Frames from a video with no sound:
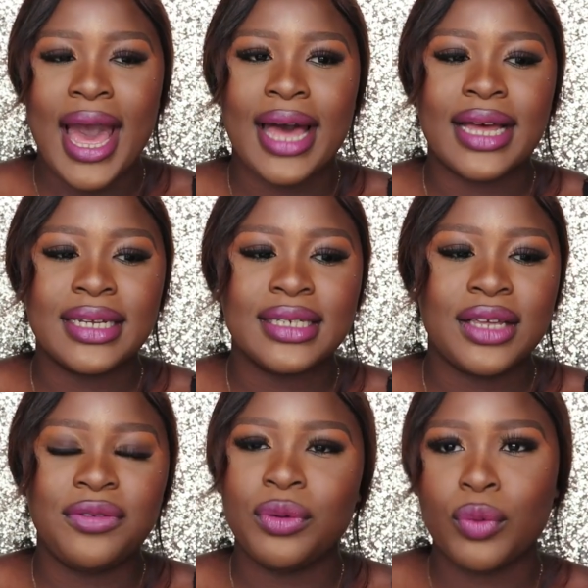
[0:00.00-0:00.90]
And
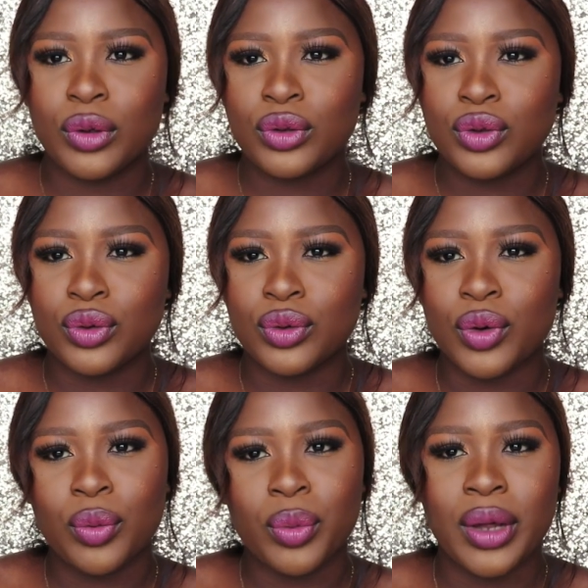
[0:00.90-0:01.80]
if you want to
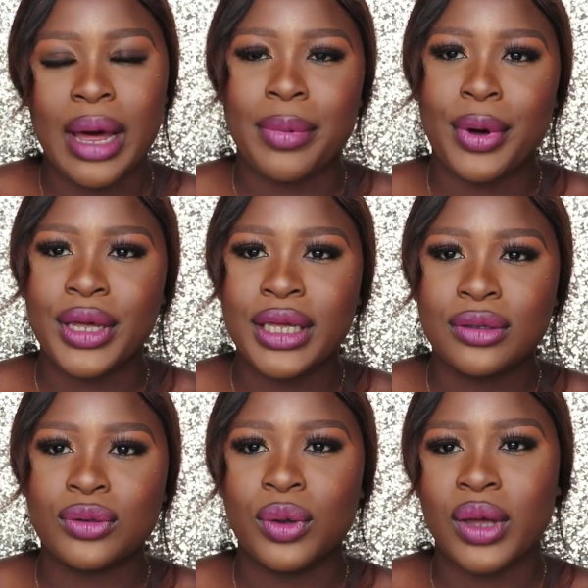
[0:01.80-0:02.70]
know more about
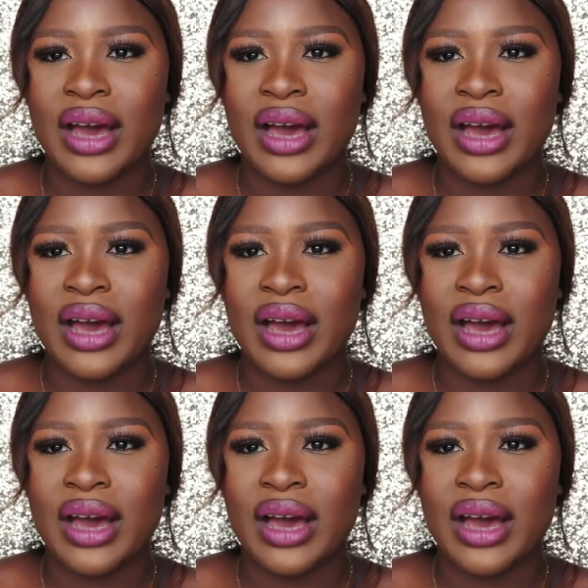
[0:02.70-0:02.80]
keto,